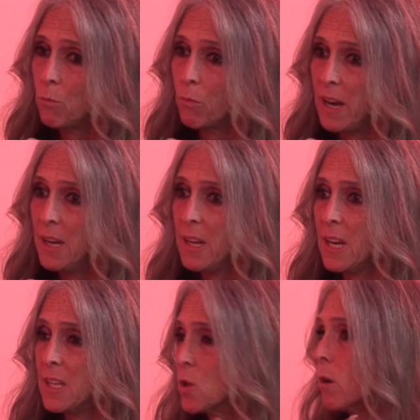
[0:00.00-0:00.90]
I ran and
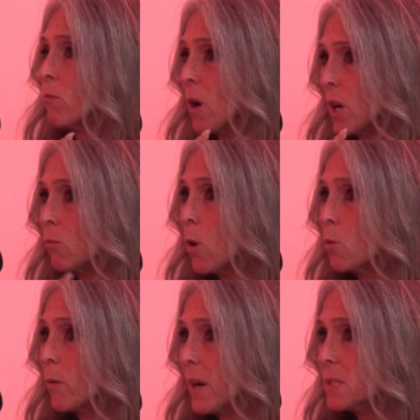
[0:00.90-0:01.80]
I started running
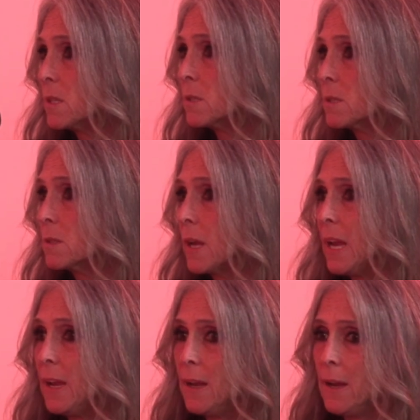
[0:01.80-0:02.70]
road races.
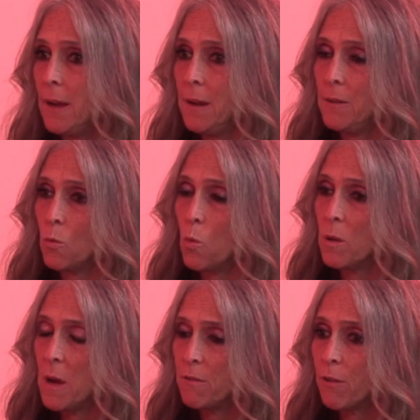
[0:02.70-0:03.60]
And one of
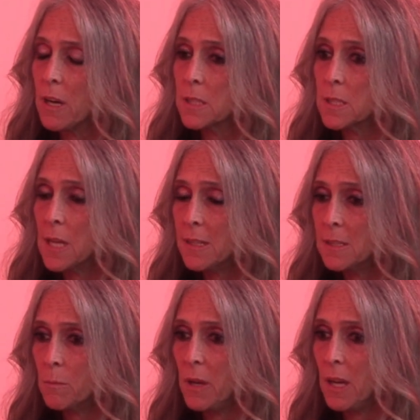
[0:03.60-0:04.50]
my friends said
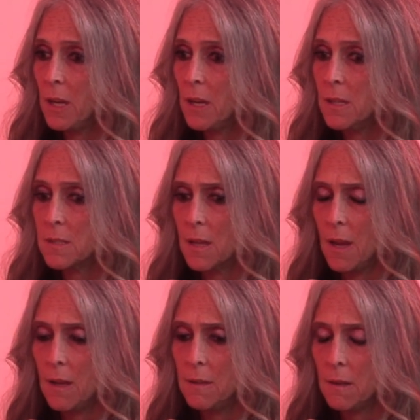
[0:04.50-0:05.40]
to me, he
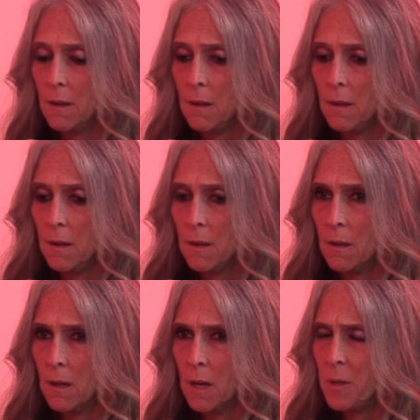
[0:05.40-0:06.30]
said,
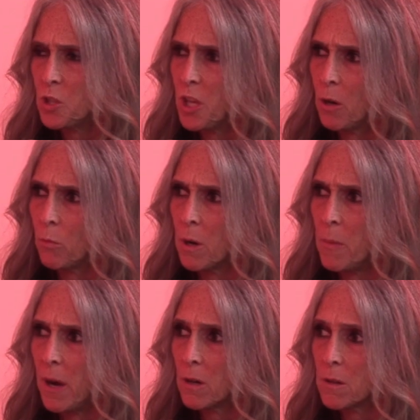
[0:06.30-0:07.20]
I bet you can't run a
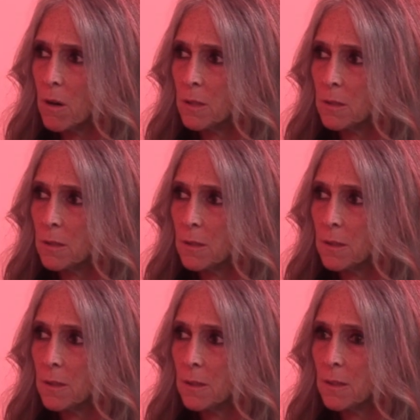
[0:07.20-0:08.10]
marathon.
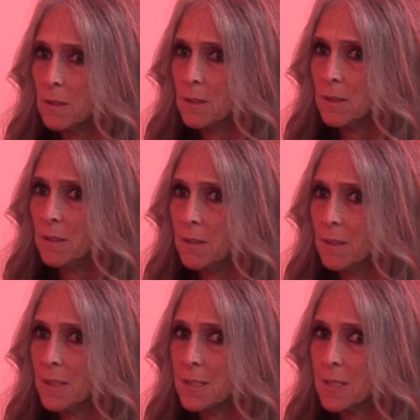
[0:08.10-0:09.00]

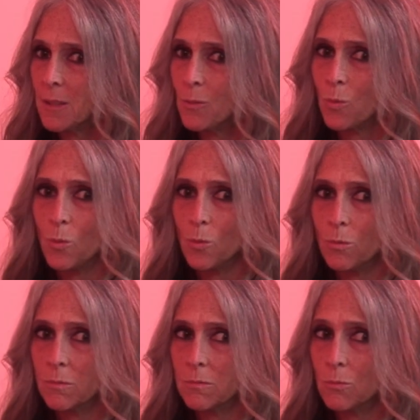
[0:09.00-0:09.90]
And I said,
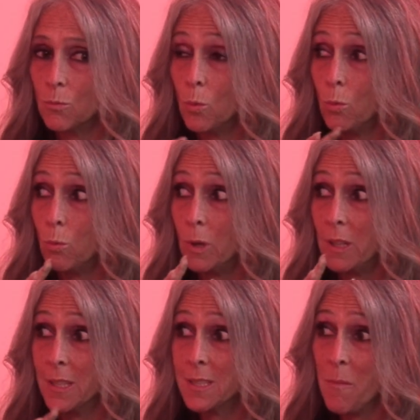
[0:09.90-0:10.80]
well, what
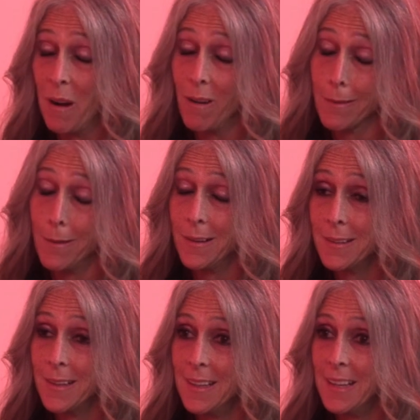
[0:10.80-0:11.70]
is a
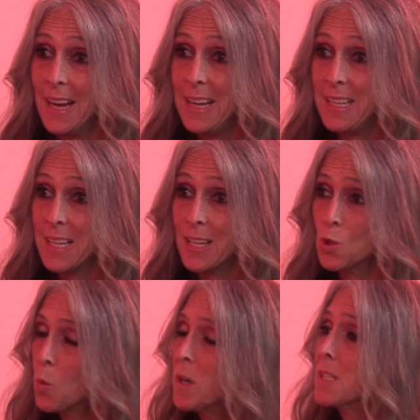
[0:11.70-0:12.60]
marathon? And he said,
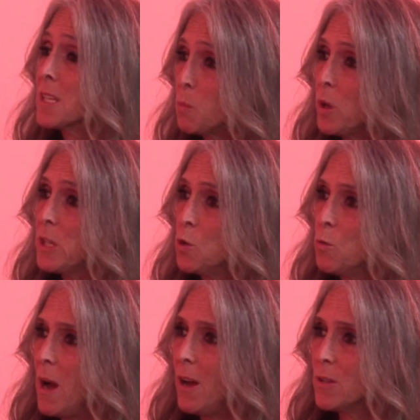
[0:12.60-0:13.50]
it's 26.2
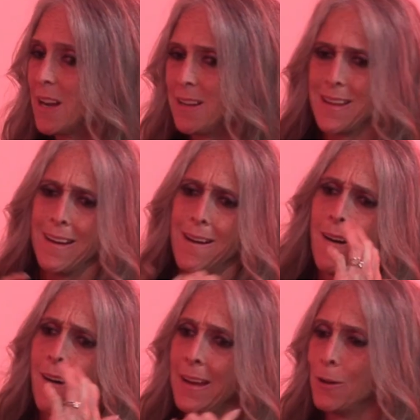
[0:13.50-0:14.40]
miles. And I was like,
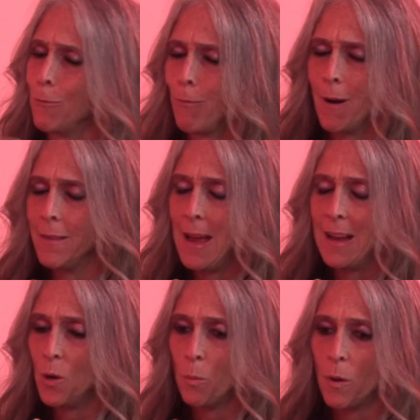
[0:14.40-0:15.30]
I can run
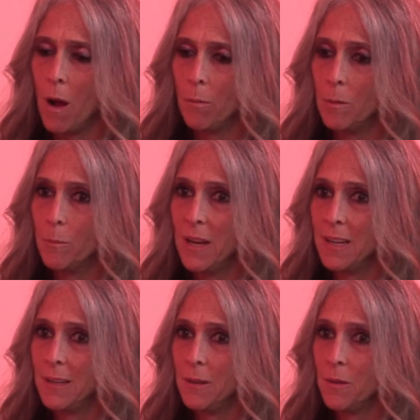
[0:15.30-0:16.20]
that, no problem.
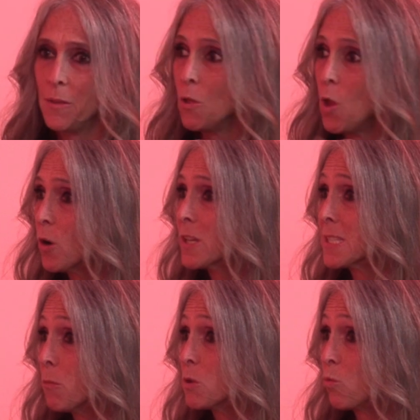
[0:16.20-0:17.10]
And the longest
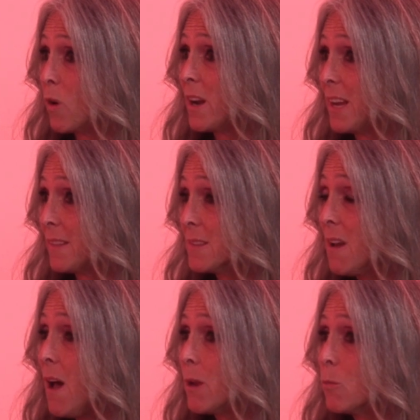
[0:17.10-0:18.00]
I was running at the
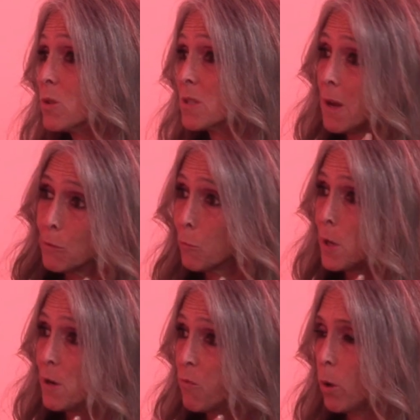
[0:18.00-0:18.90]
time was like
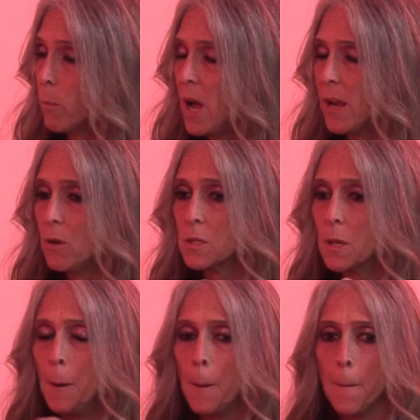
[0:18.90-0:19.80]
3 to 4 miles.
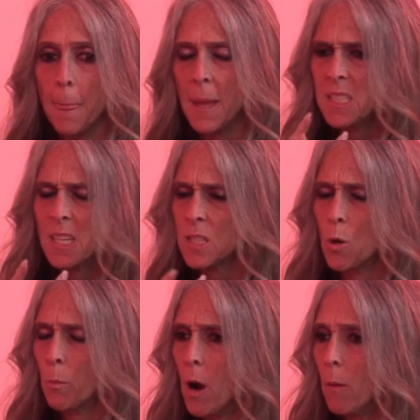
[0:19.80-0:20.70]
And I said, it's
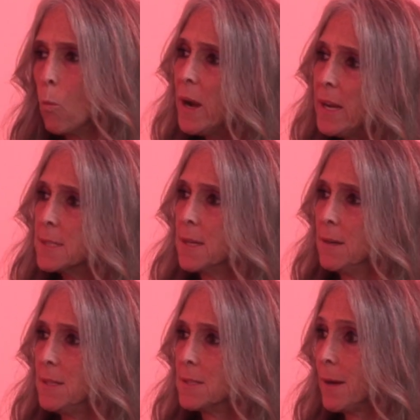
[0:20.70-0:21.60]
no problem. When is it?
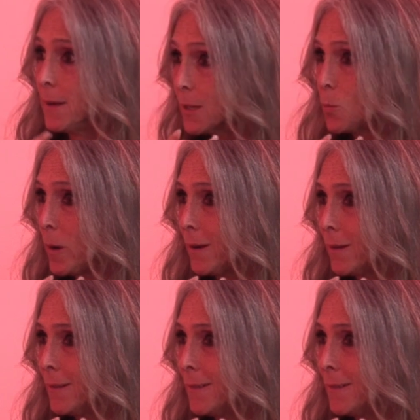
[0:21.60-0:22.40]
And he's like, next week.